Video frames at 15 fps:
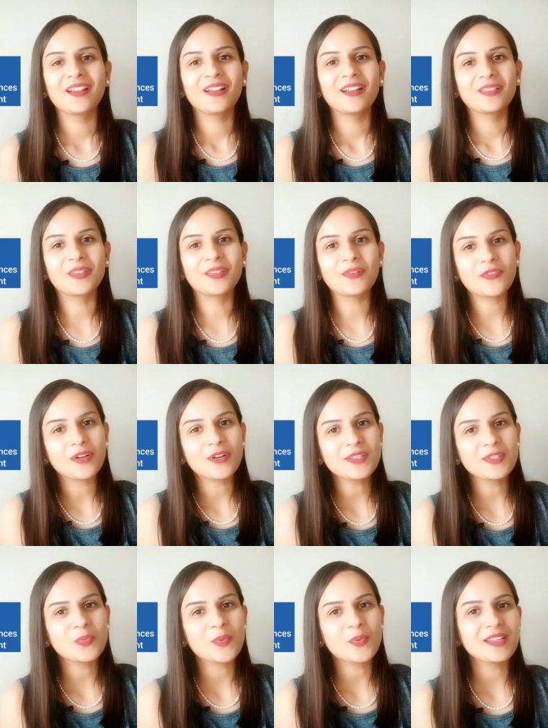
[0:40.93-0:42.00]
The
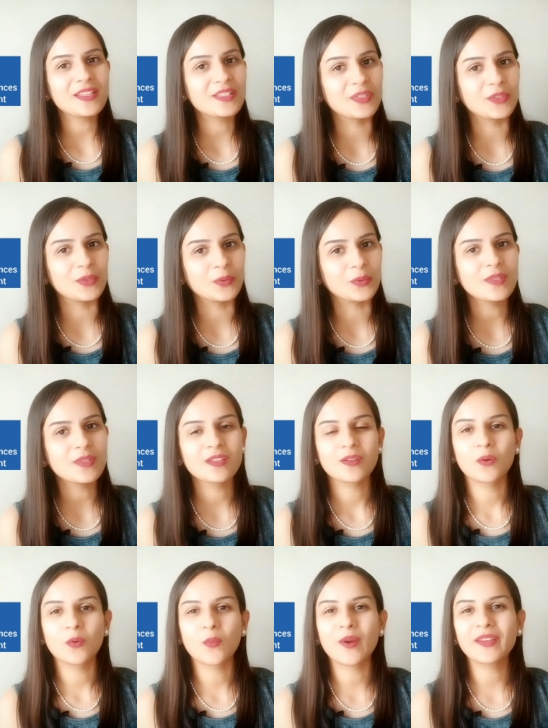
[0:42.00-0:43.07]
first one is used
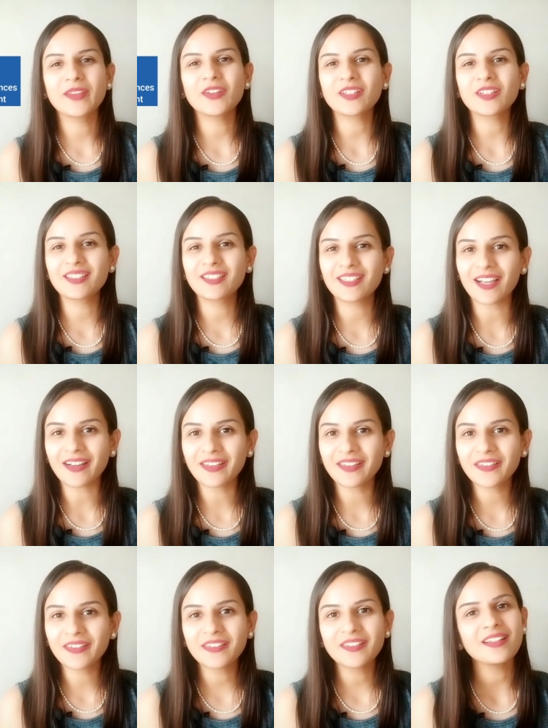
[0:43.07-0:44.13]
when you're
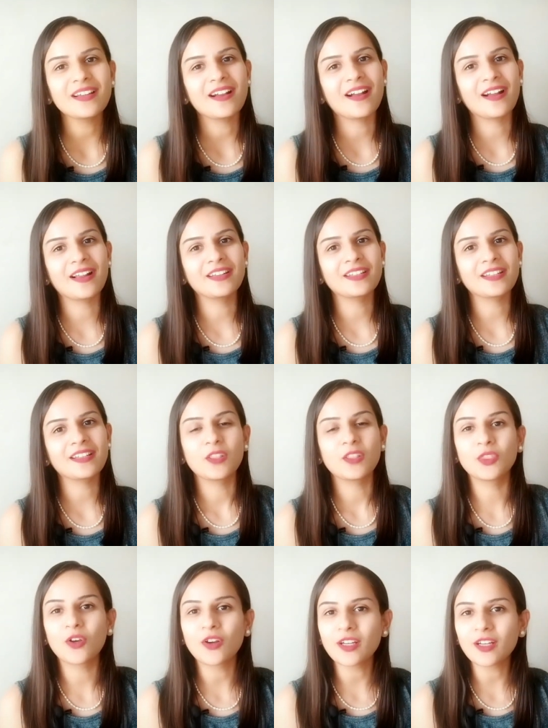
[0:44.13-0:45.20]
tired and
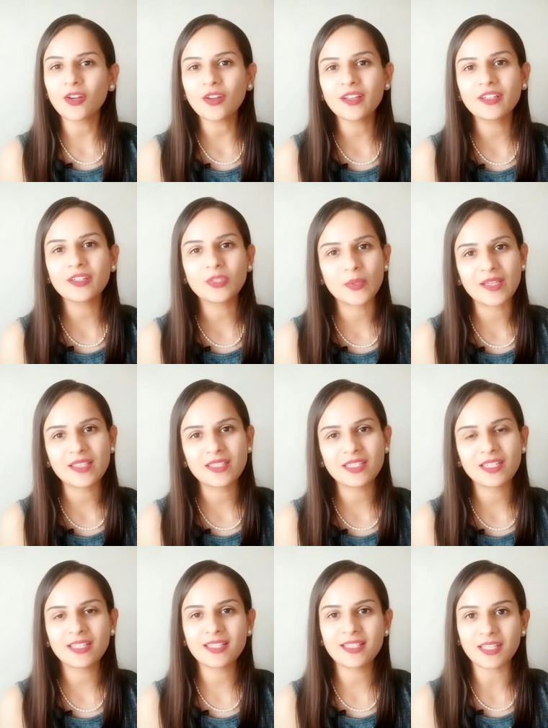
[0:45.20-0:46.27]
not at all interested
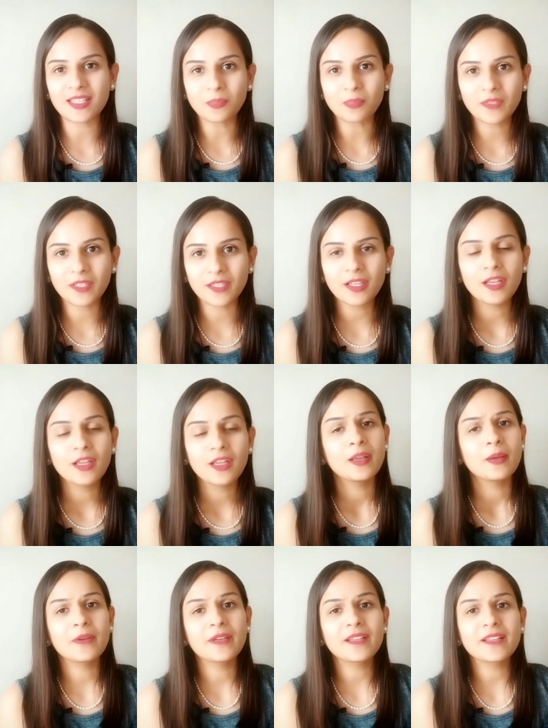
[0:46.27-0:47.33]
in something
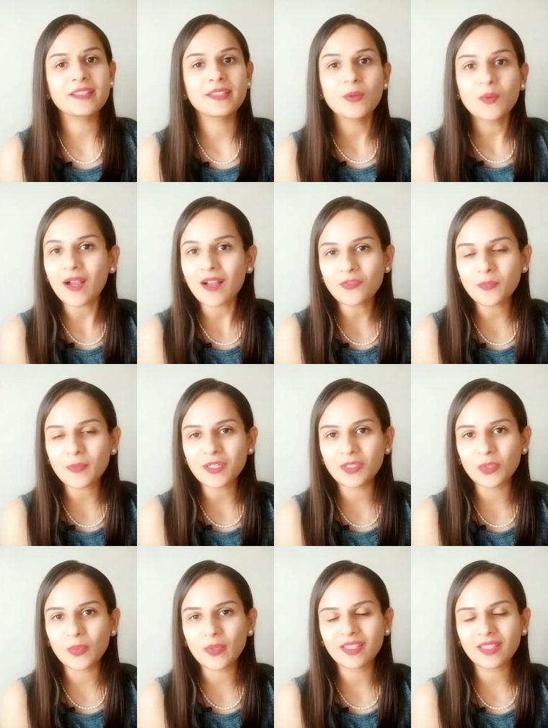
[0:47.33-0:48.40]
because you have been
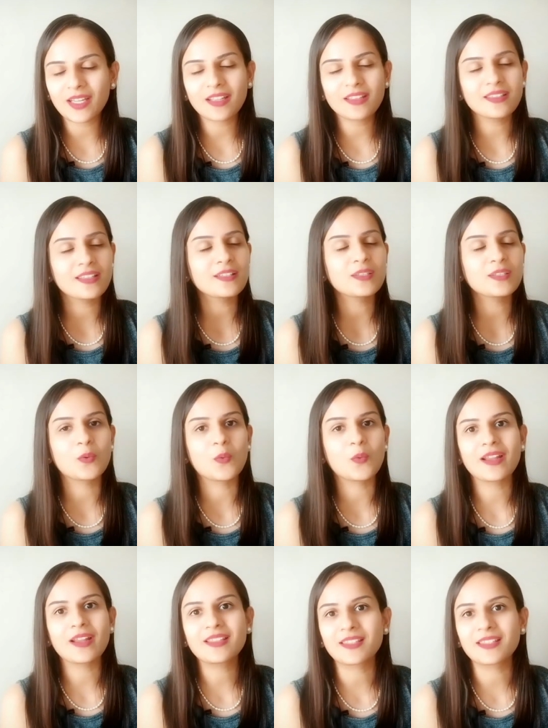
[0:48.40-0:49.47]
doing that since
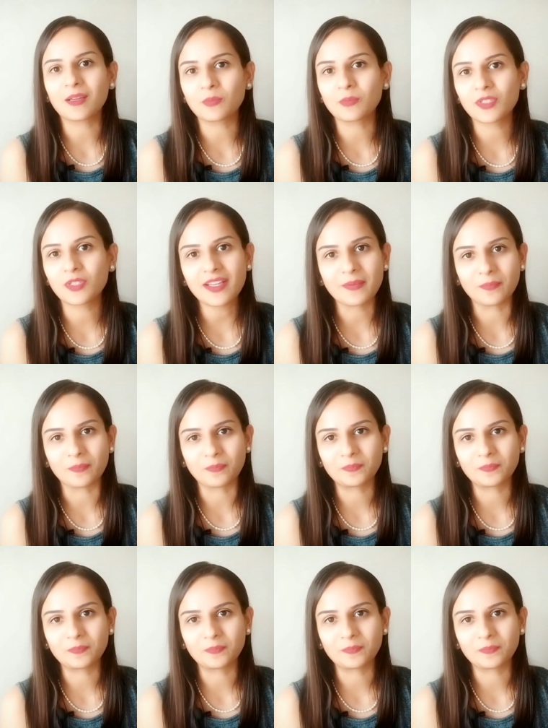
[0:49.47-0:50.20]
quite some time.